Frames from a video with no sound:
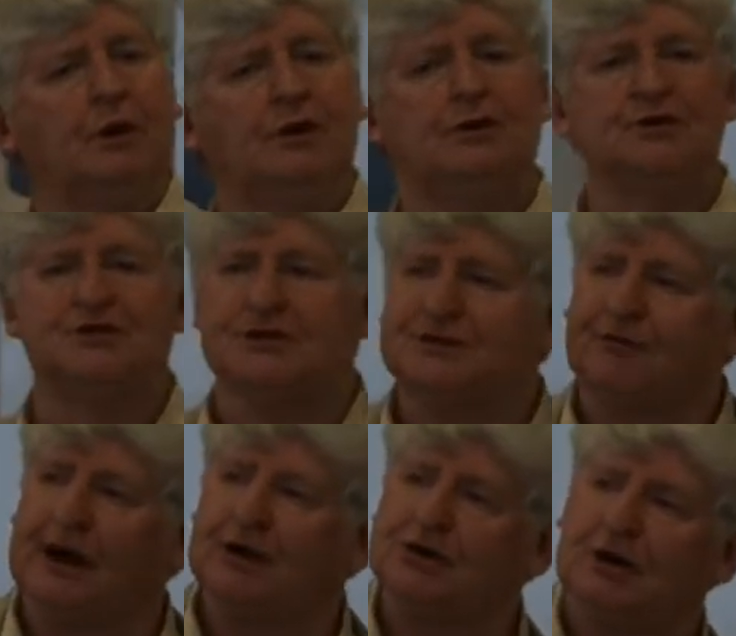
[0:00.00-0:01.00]
we use this
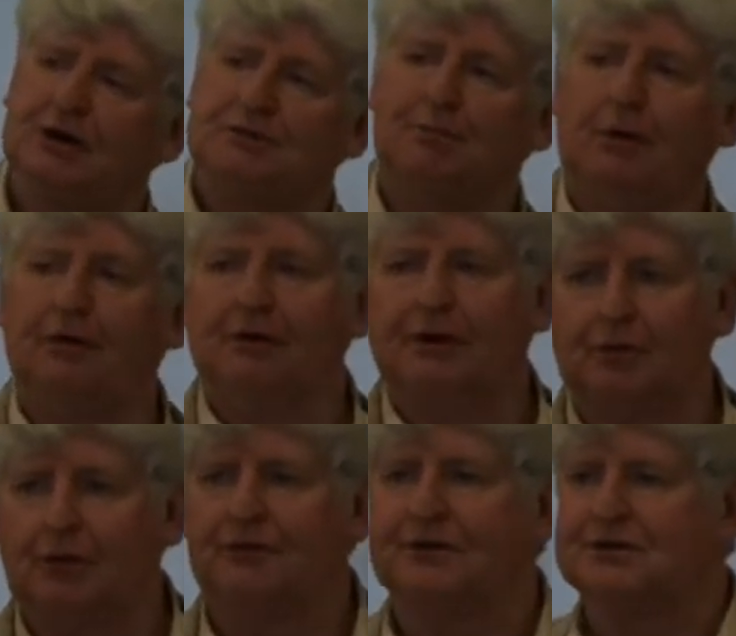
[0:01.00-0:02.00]
franchise model that
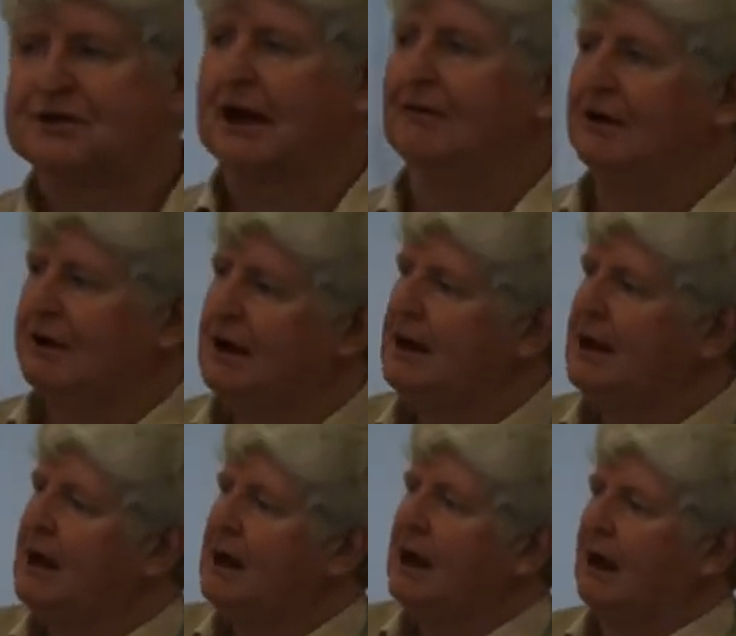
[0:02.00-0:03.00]
we've discovered?
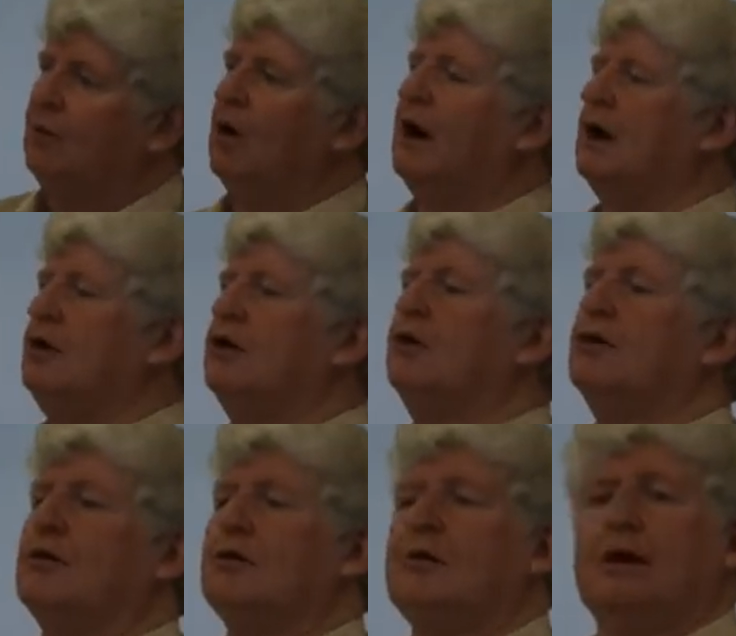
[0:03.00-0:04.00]
And why don't
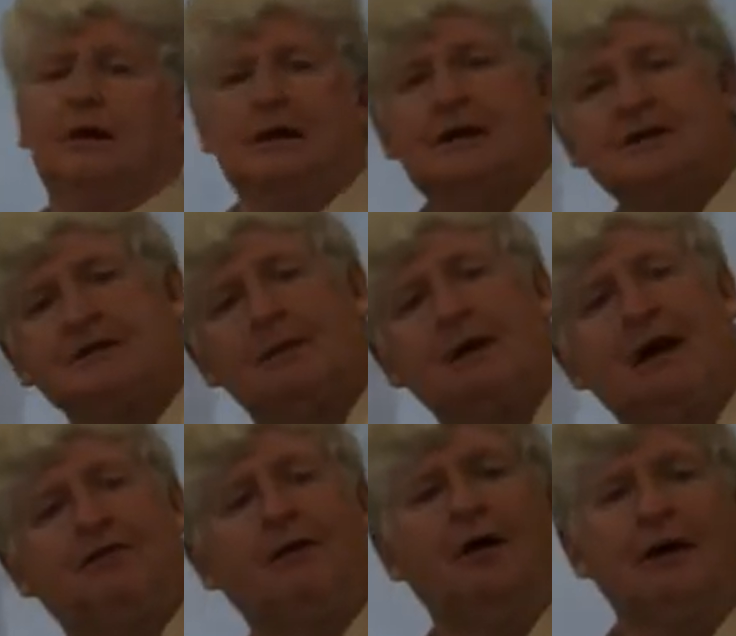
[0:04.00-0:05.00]
you somehow
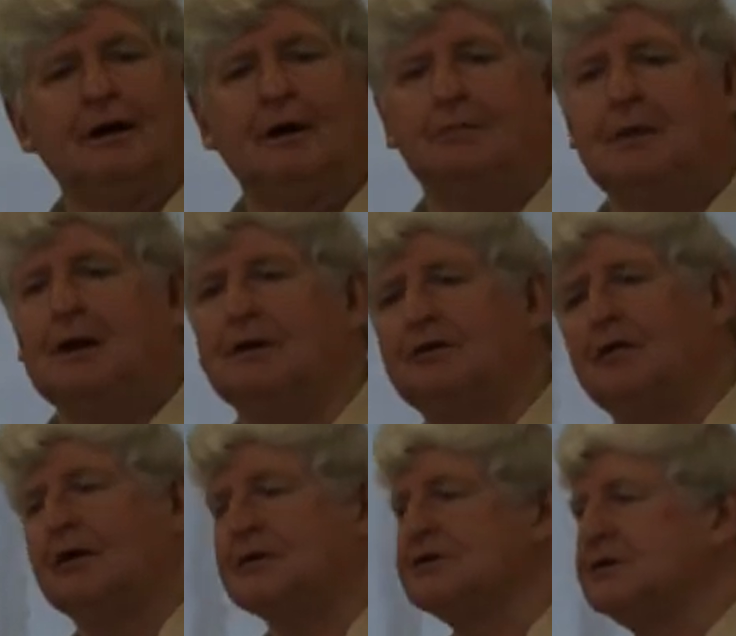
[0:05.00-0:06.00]
find $1 million
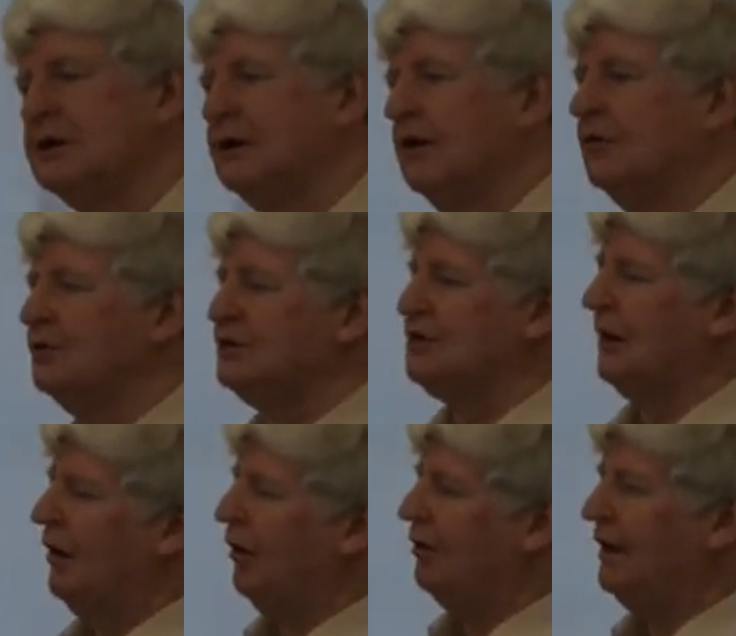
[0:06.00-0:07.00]
in local
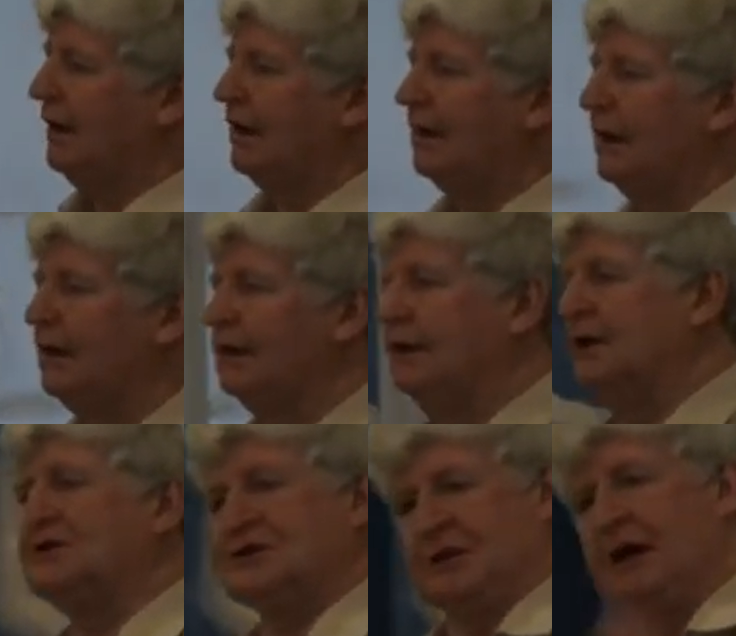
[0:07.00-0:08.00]
shareholding and get at
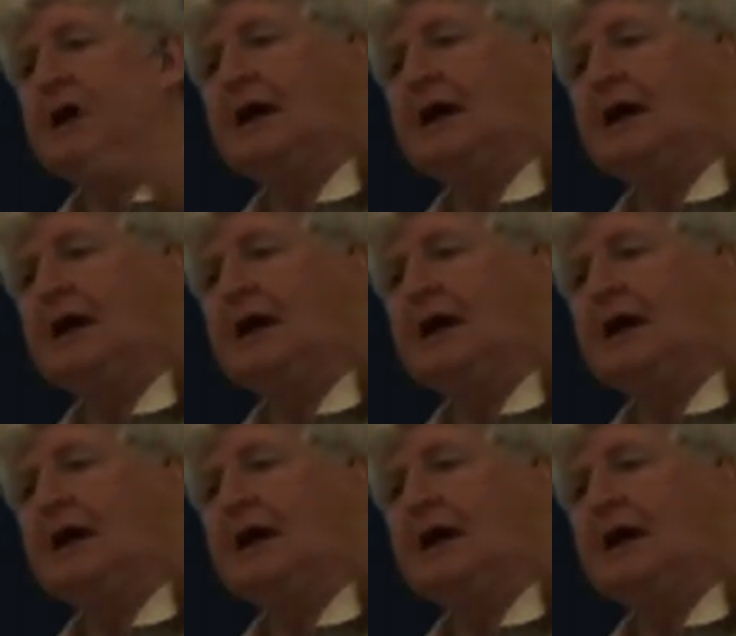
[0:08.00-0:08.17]
least